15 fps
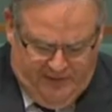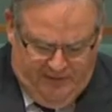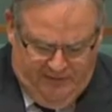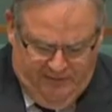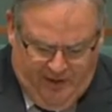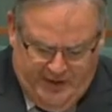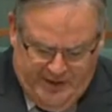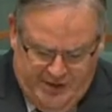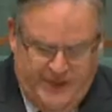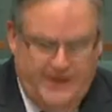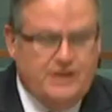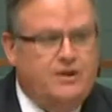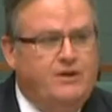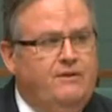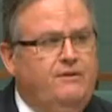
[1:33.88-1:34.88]

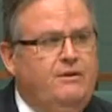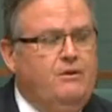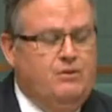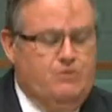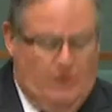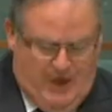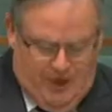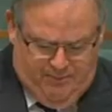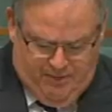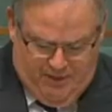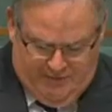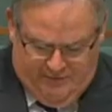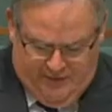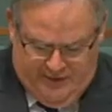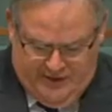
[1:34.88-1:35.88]
Vice-Chancellor of the La Trobe
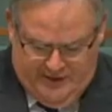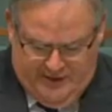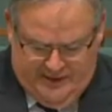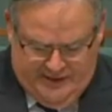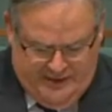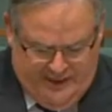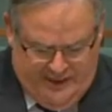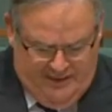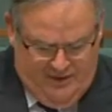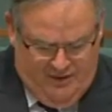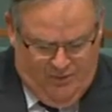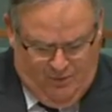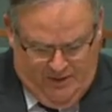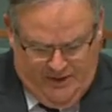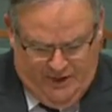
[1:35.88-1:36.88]
University said
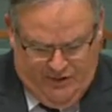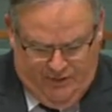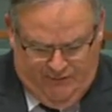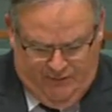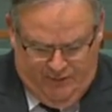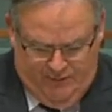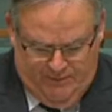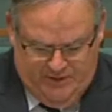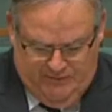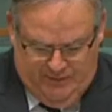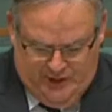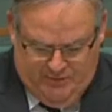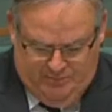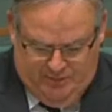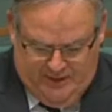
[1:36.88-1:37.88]
when this reform was
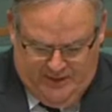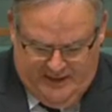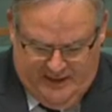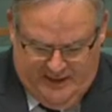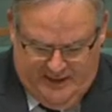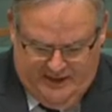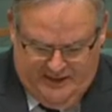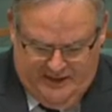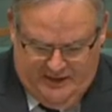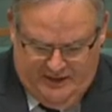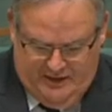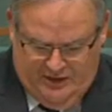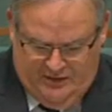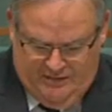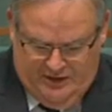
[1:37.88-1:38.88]
first put to the House and the
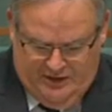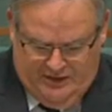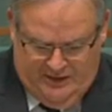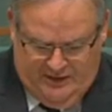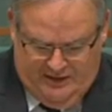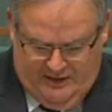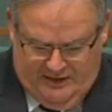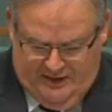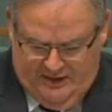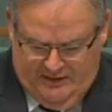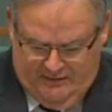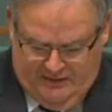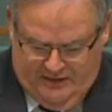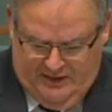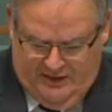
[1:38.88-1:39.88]

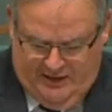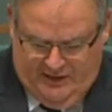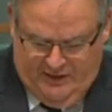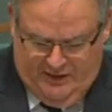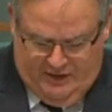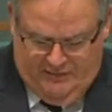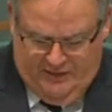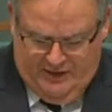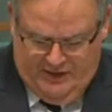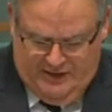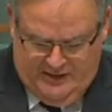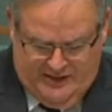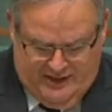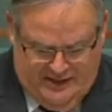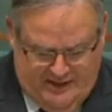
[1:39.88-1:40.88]
university
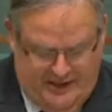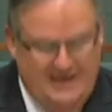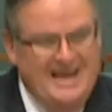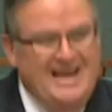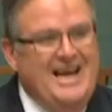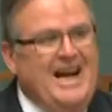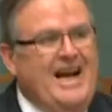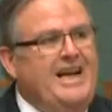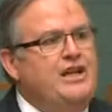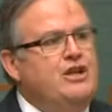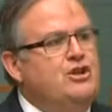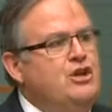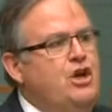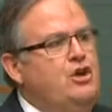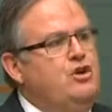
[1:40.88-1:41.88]
sector, it
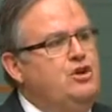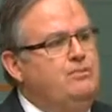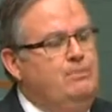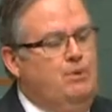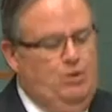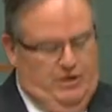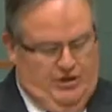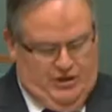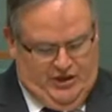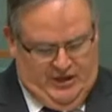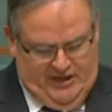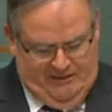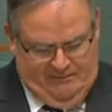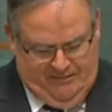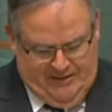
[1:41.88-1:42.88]
is no small
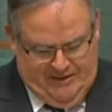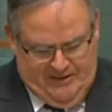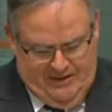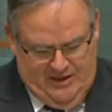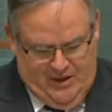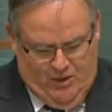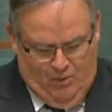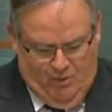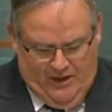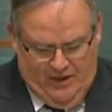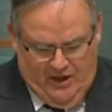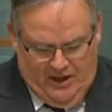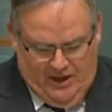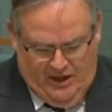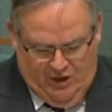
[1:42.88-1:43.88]
achievement when
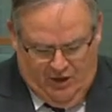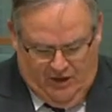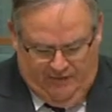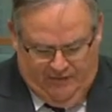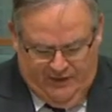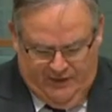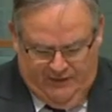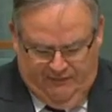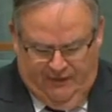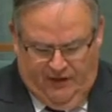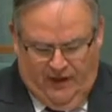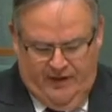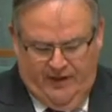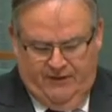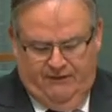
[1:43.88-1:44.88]
an often
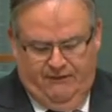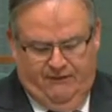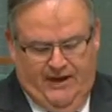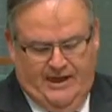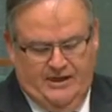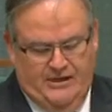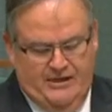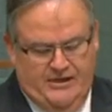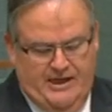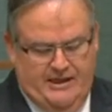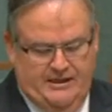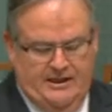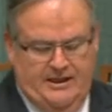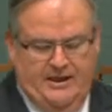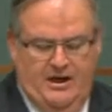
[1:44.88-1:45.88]
divided and fractured
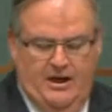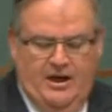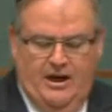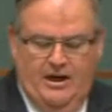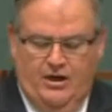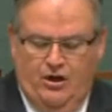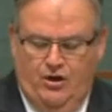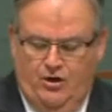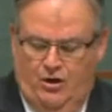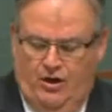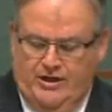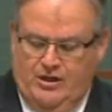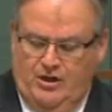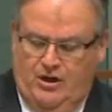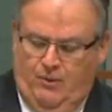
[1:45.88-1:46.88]
sector
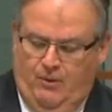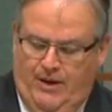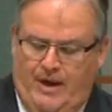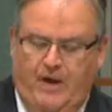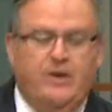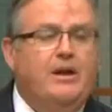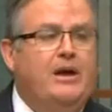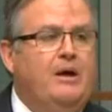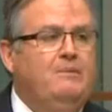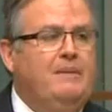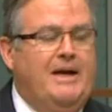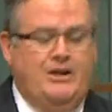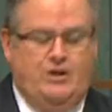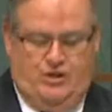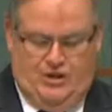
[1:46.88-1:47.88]
unites around a
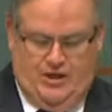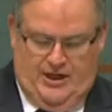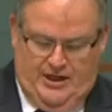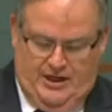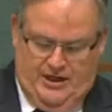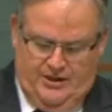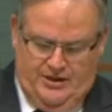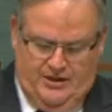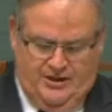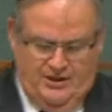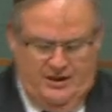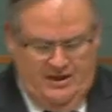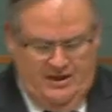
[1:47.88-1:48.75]
major change.